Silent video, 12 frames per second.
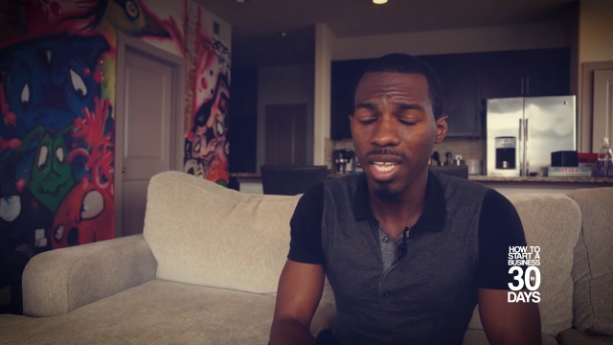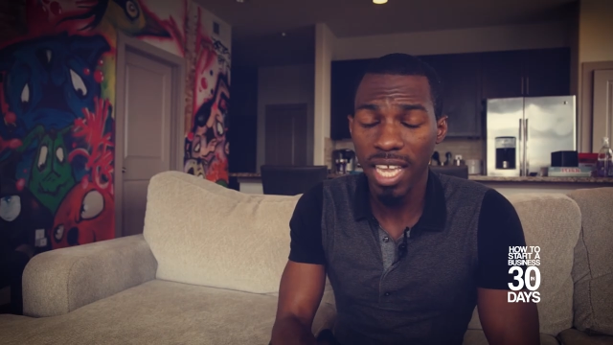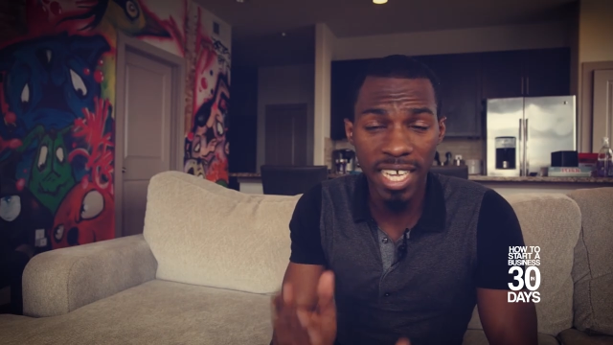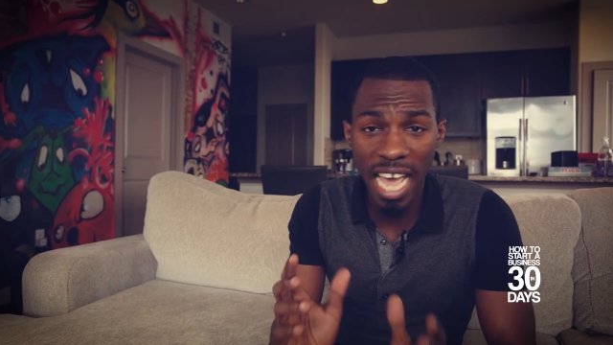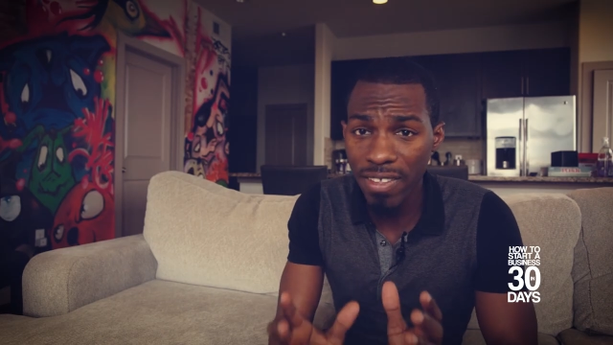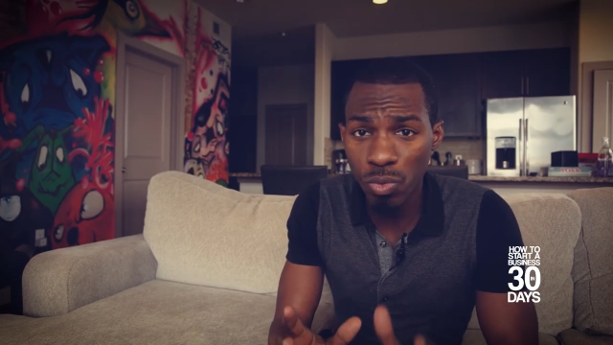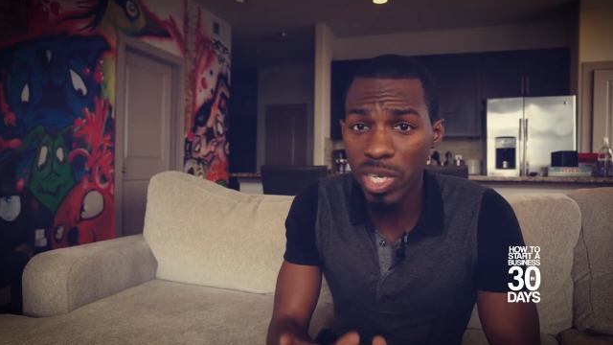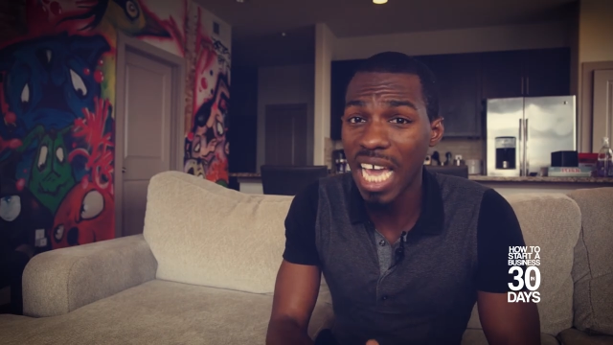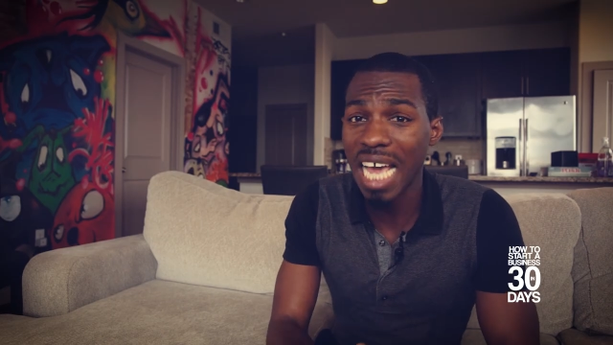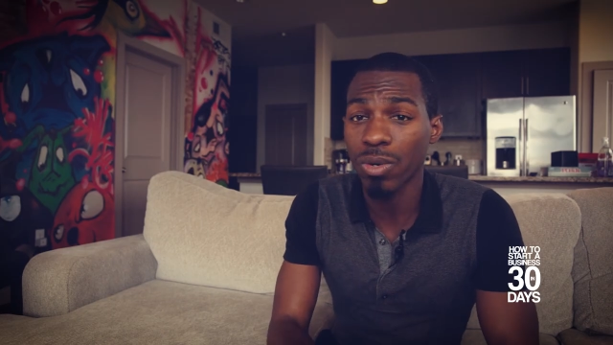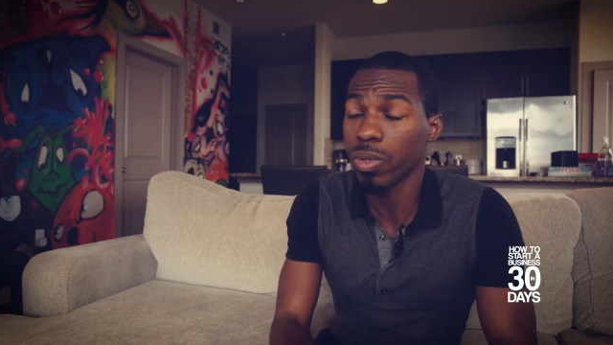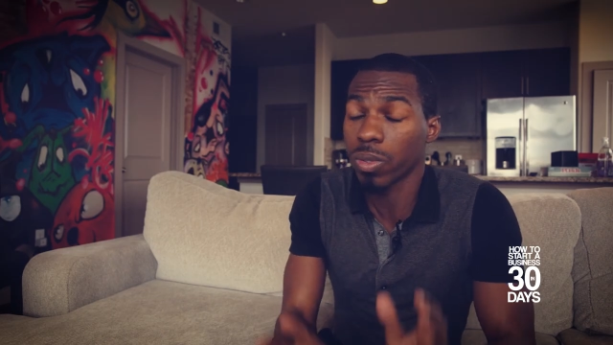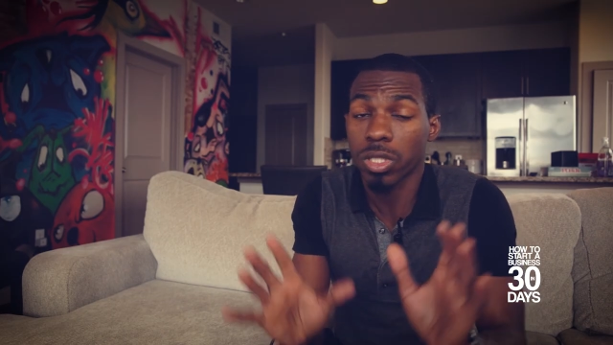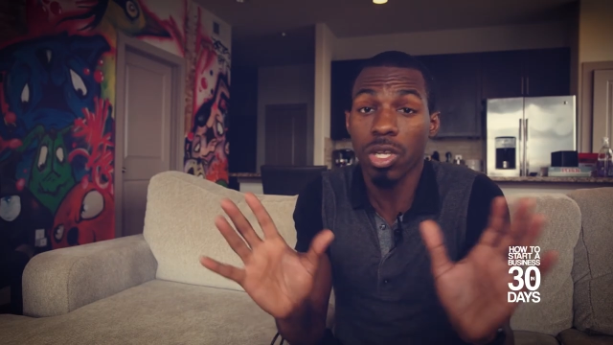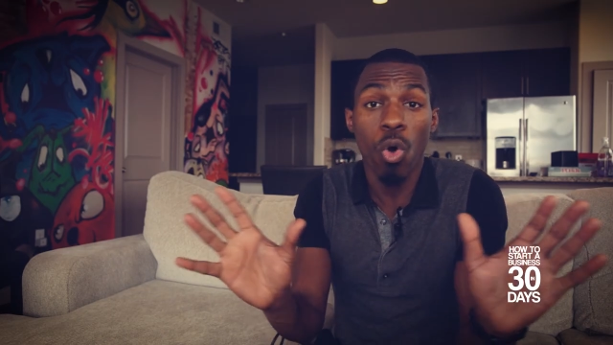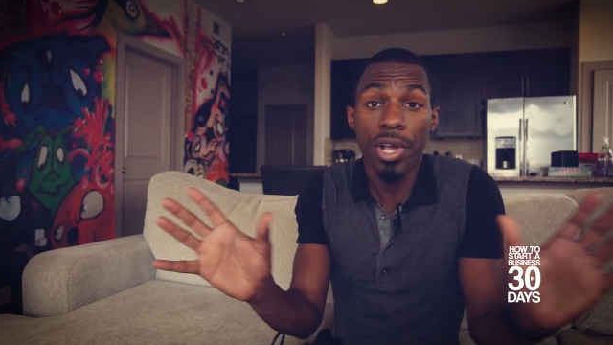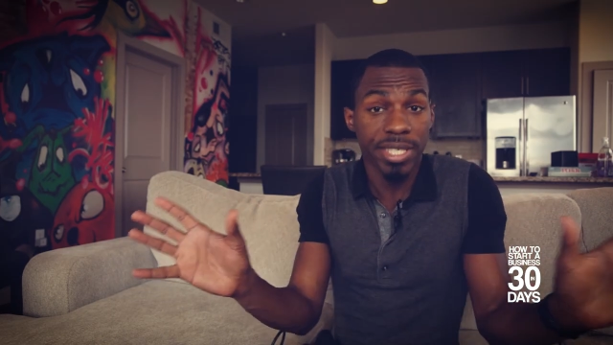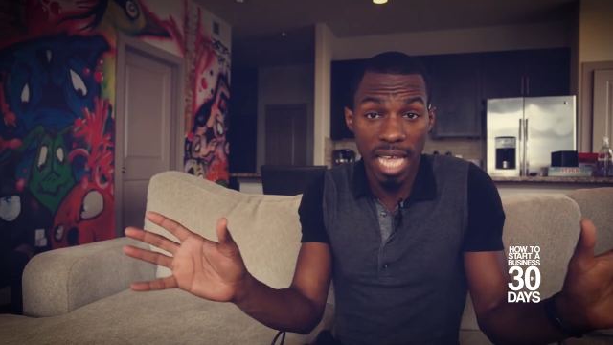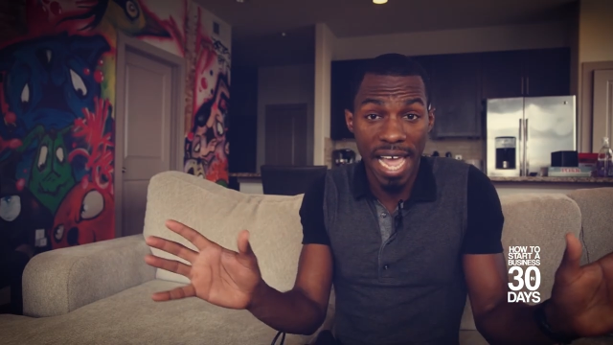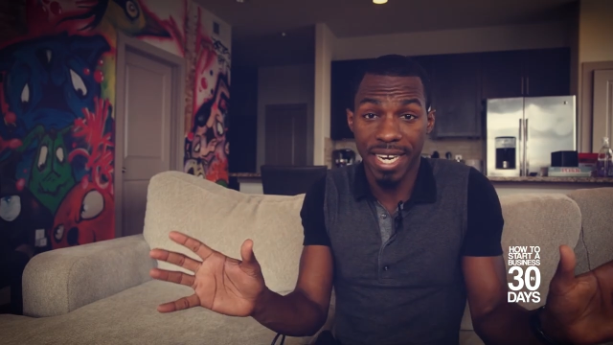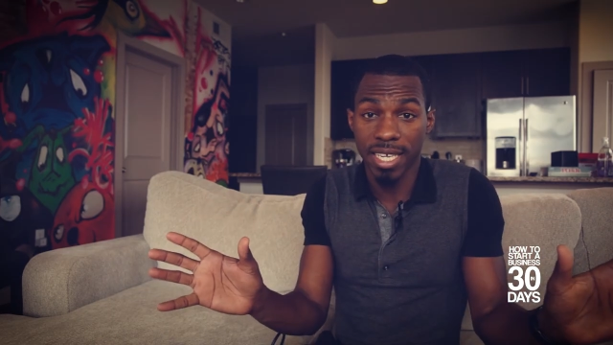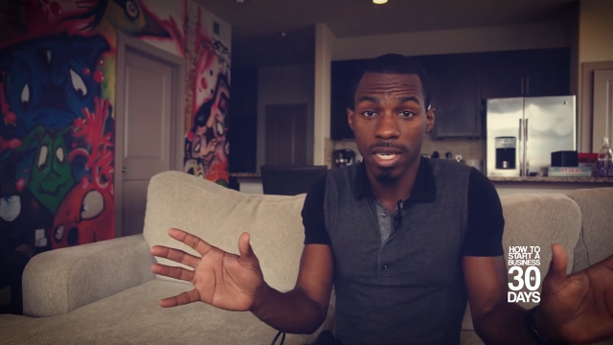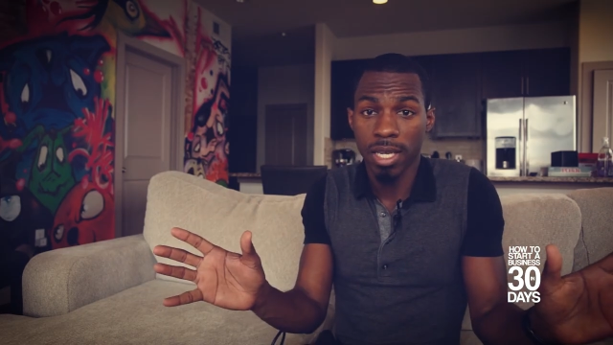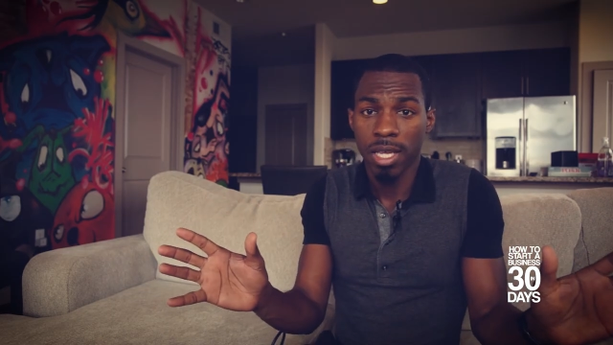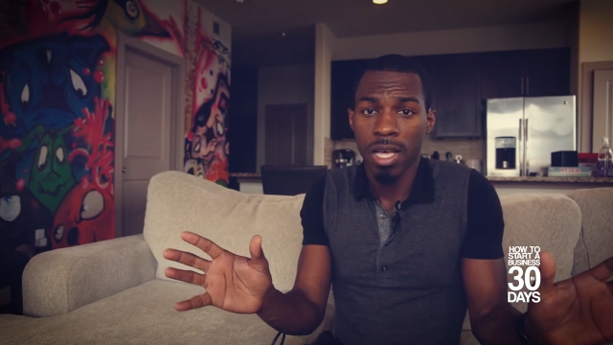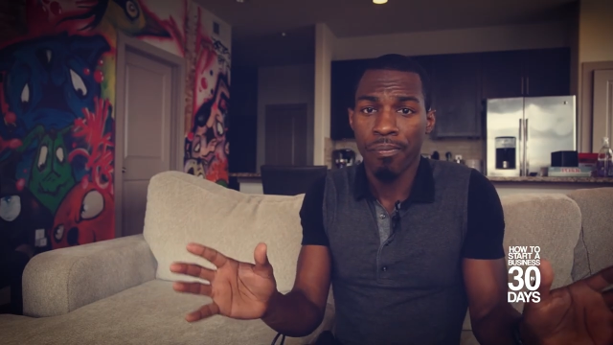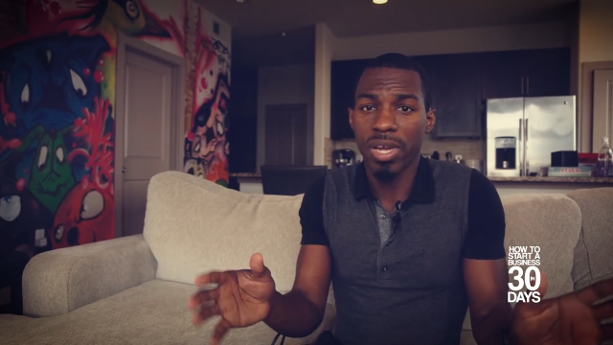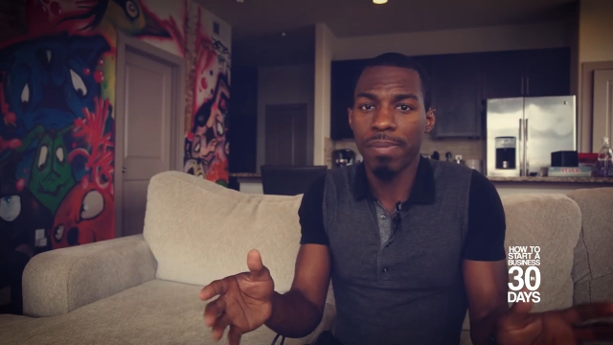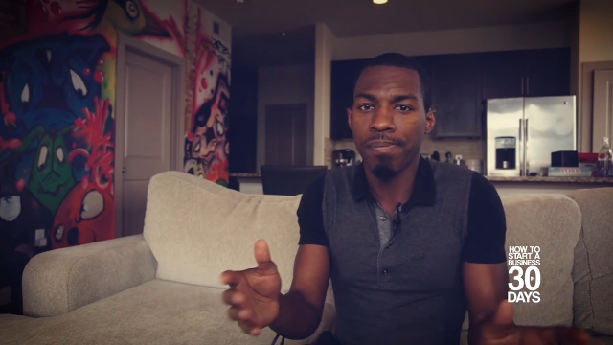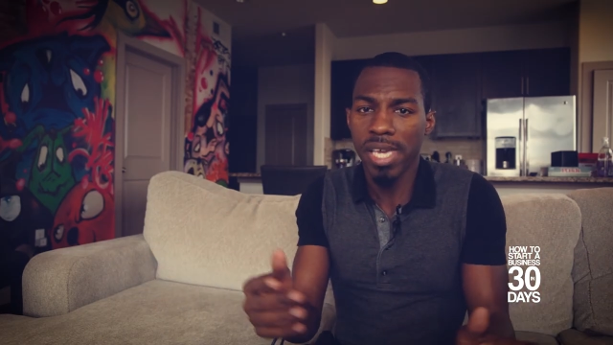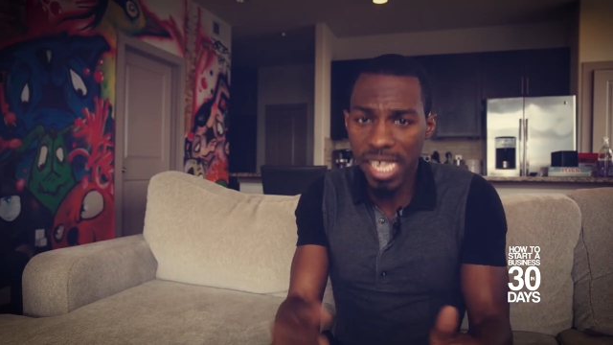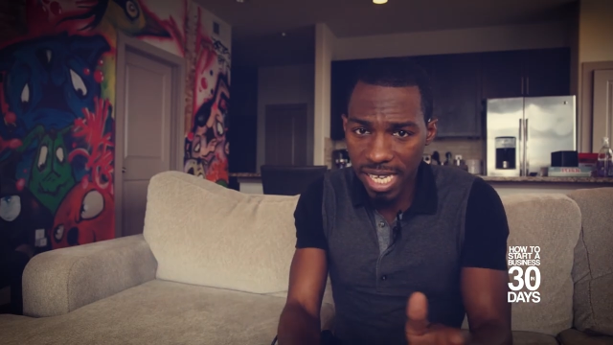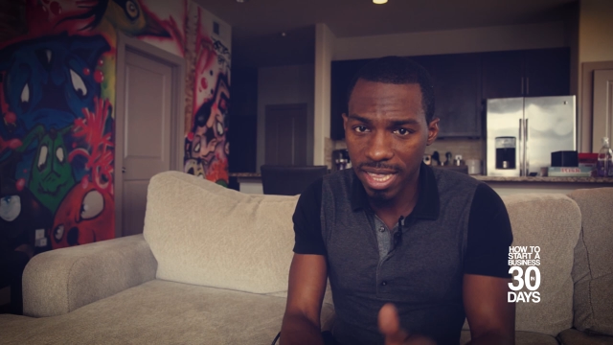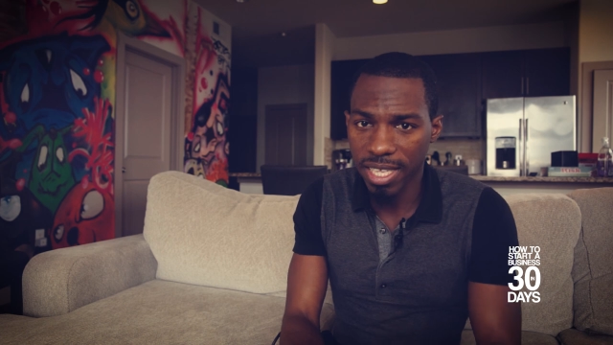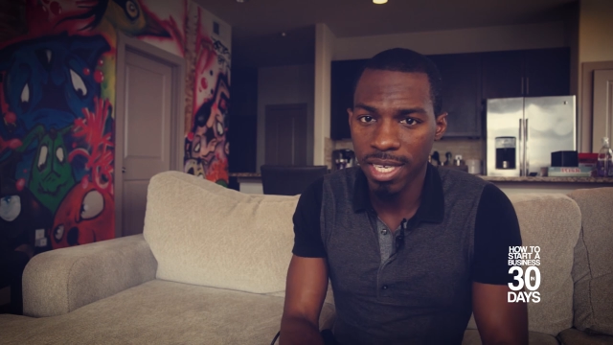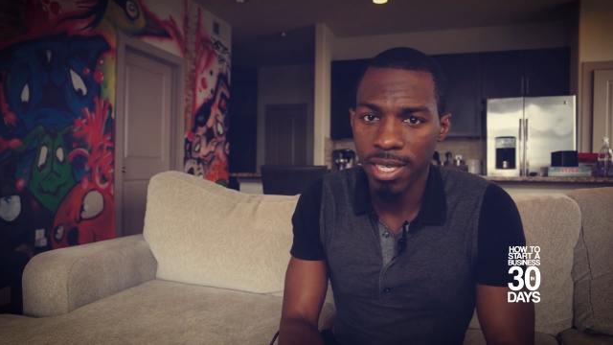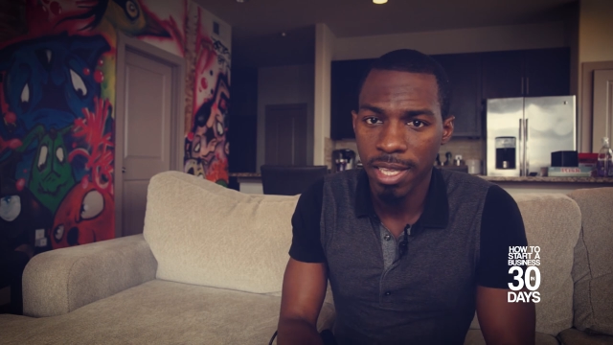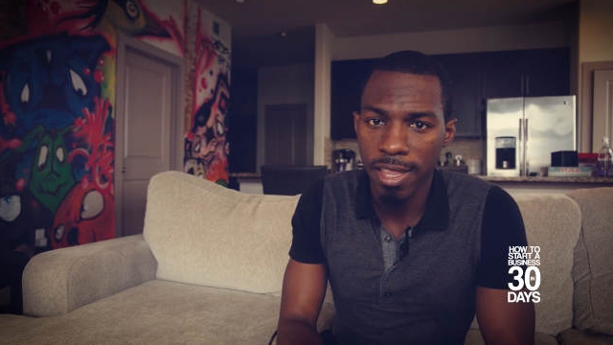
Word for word: And after we got it, we were so excited, but immediately